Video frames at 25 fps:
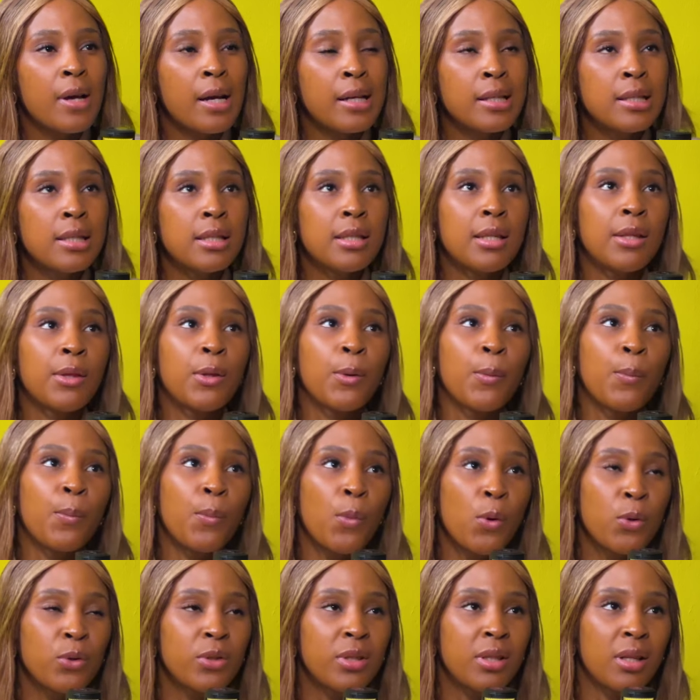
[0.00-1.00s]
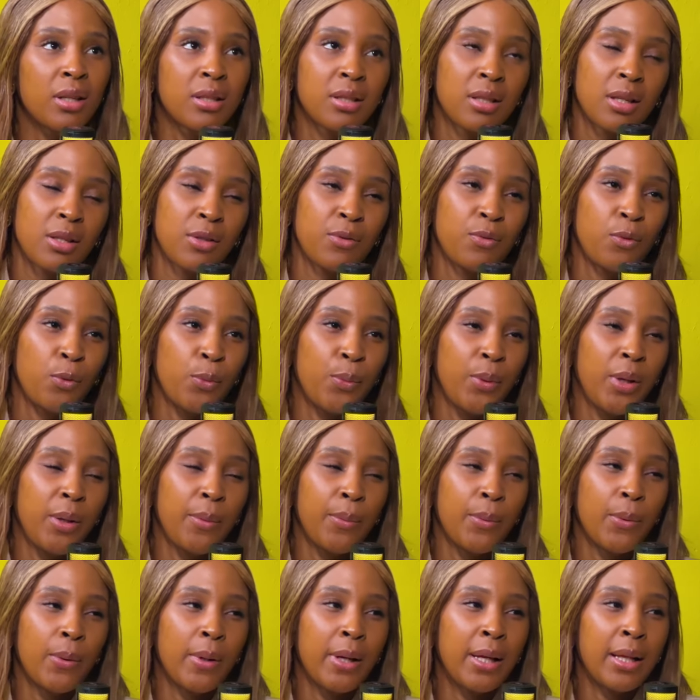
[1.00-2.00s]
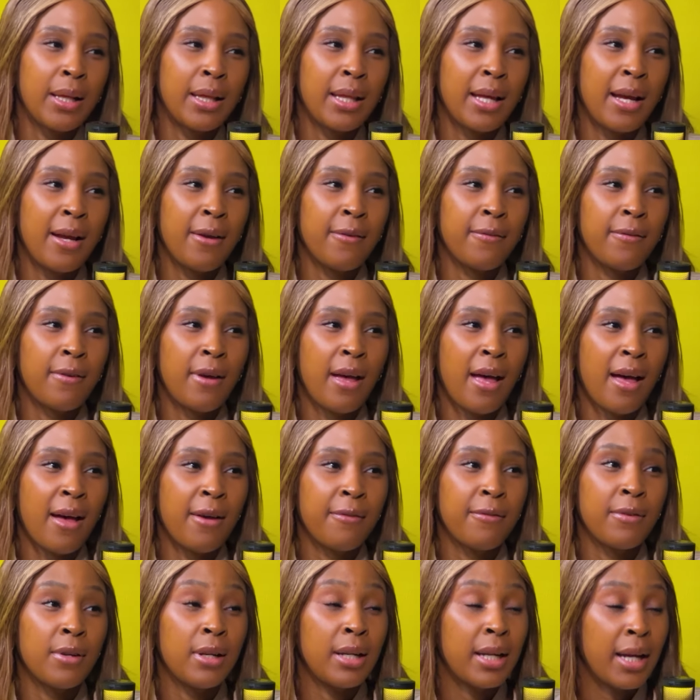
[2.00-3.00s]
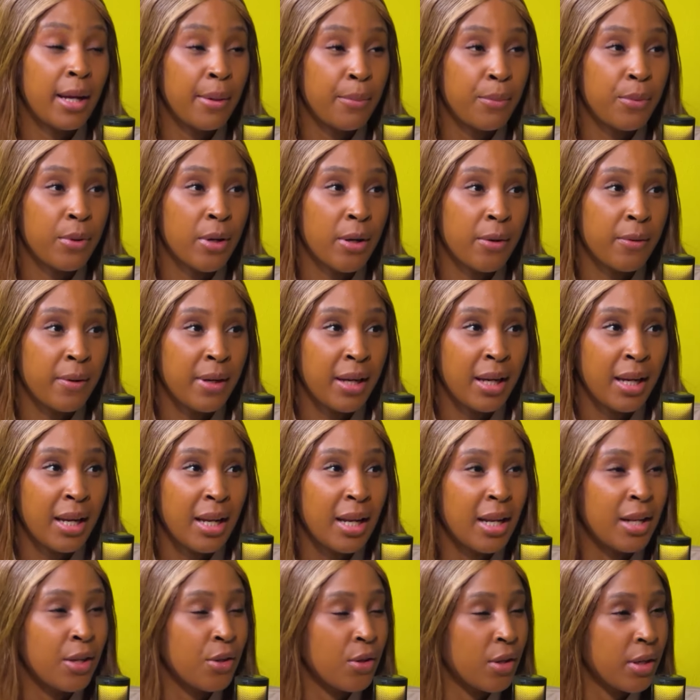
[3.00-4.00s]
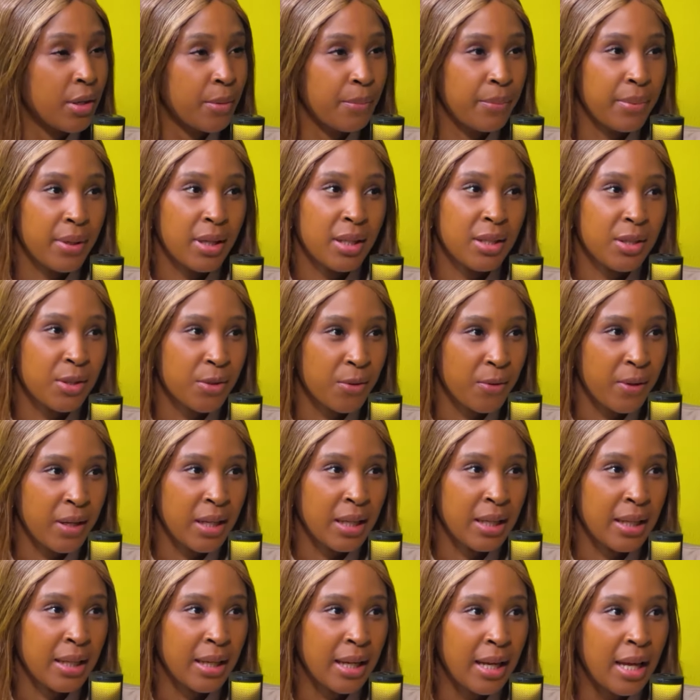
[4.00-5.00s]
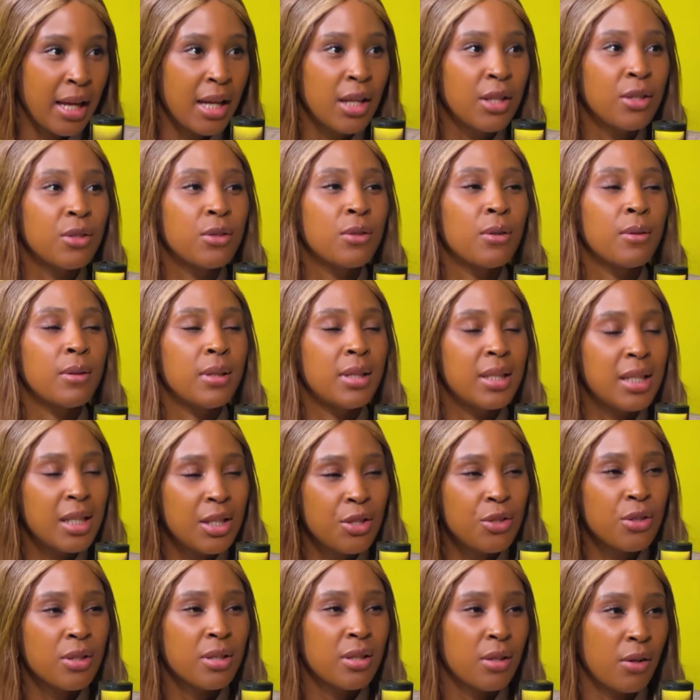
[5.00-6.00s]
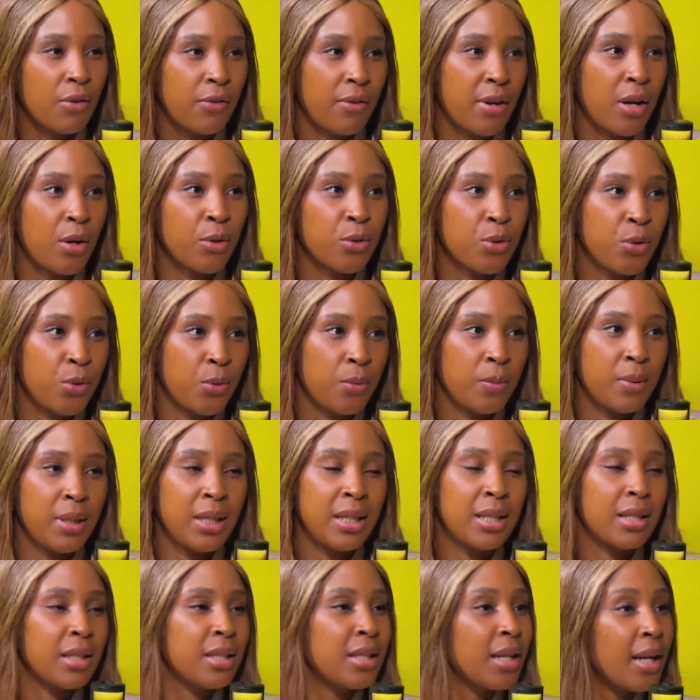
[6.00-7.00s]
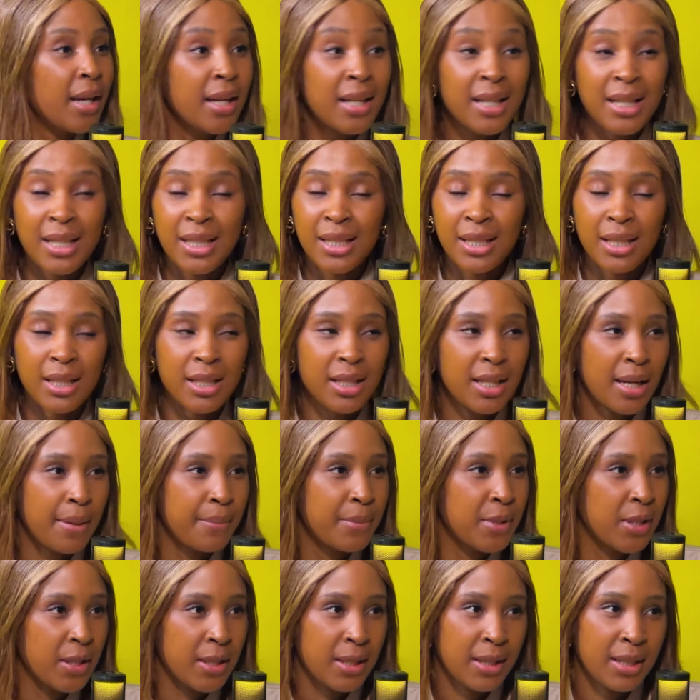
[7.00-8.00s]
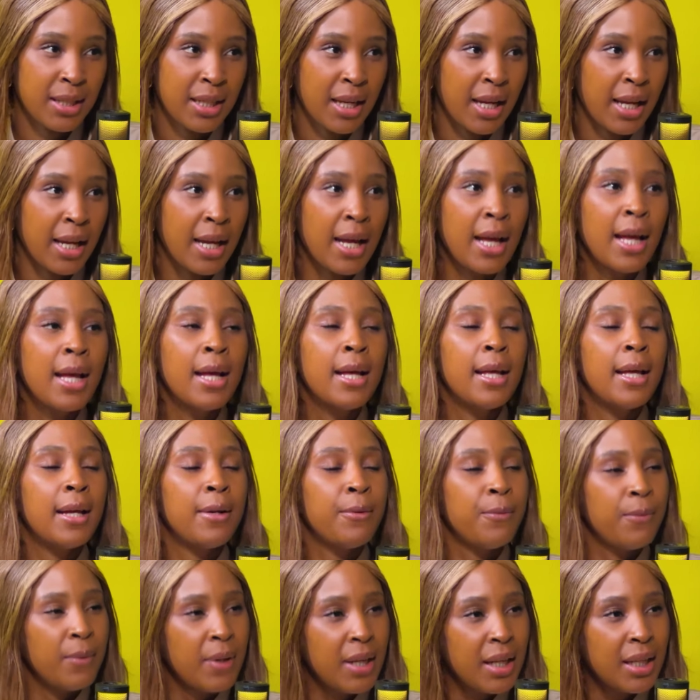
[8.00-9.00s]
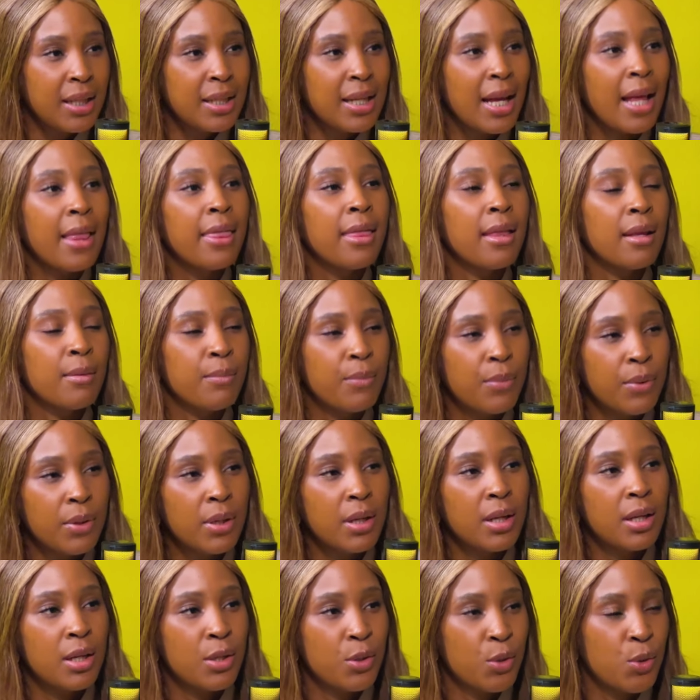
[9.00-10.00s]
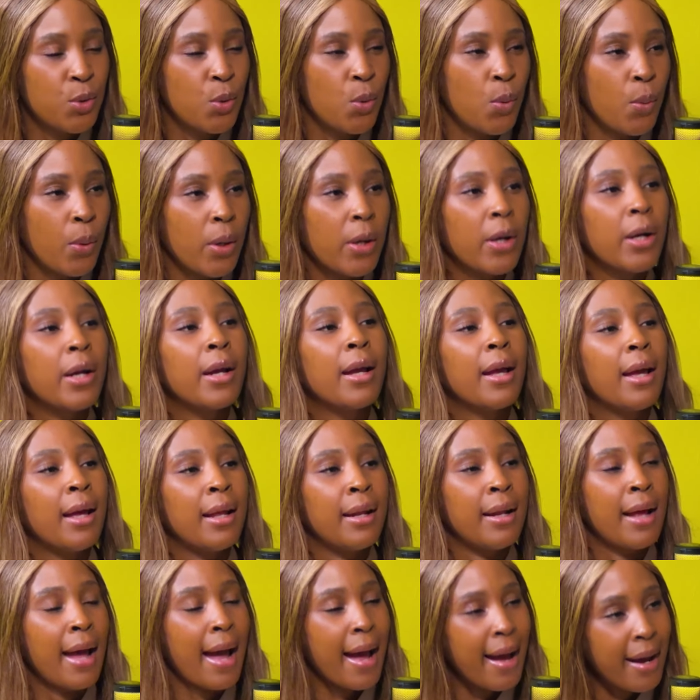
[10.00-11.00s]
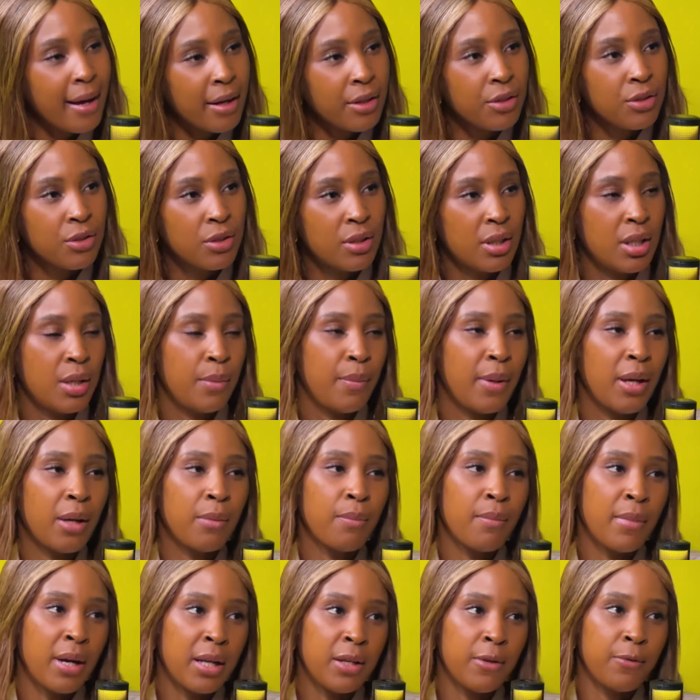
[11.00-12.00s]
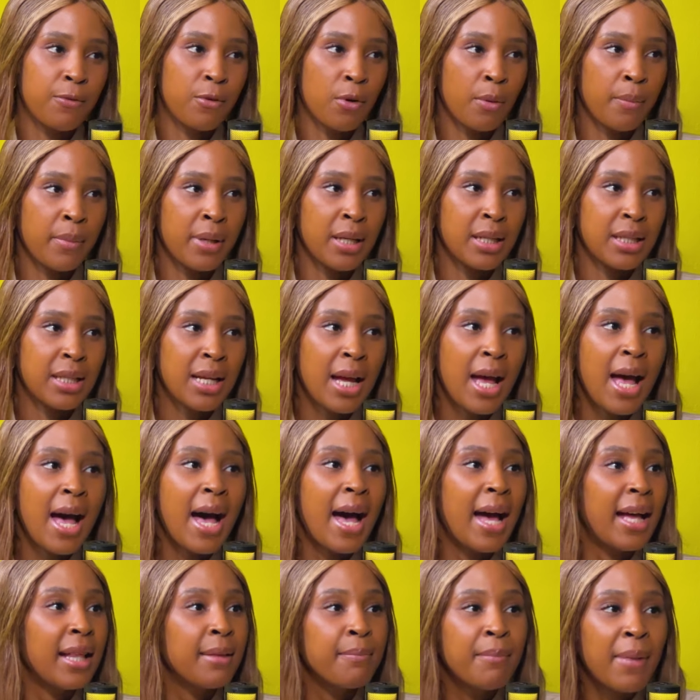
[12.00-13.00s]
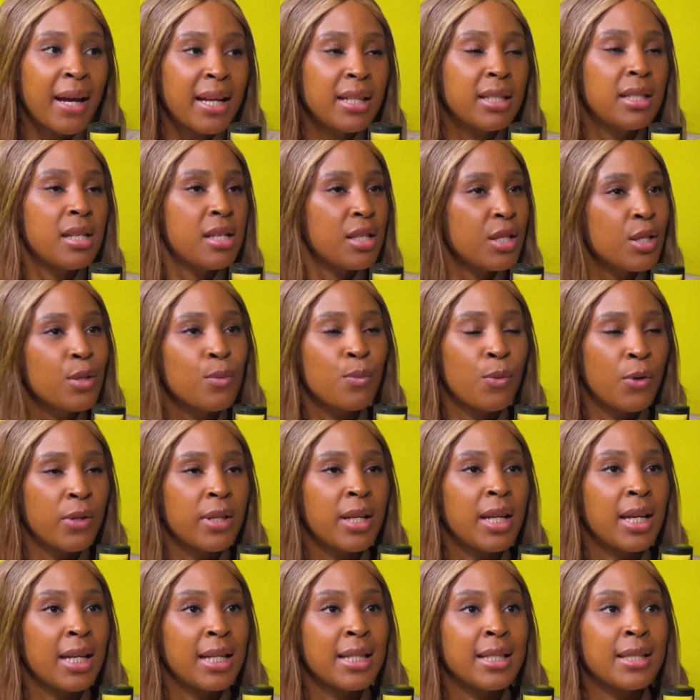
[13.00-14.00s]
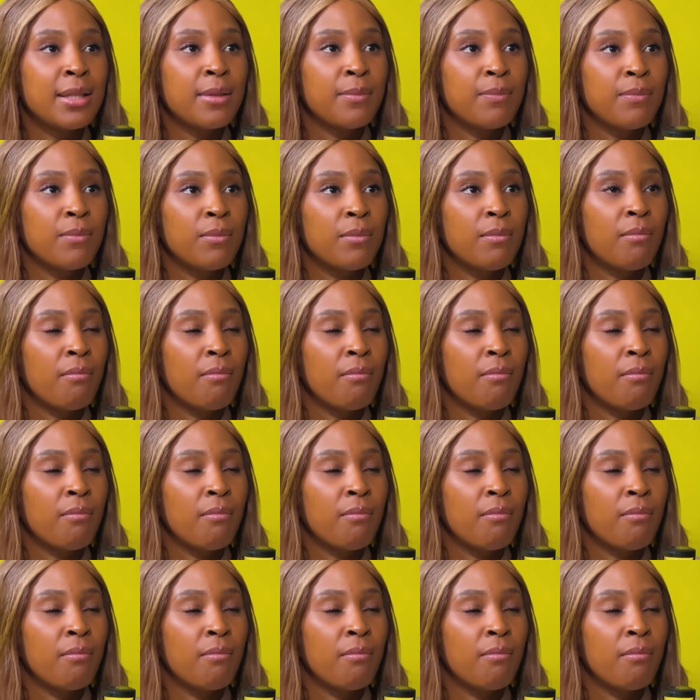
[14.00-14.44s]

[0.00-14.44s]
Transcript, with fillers: and the most successful people in life have a library, not a big screen. So teach yourself how to read a cha- at least a chapter a day. Read and then put it into work and actually make money from it. At my testimony is,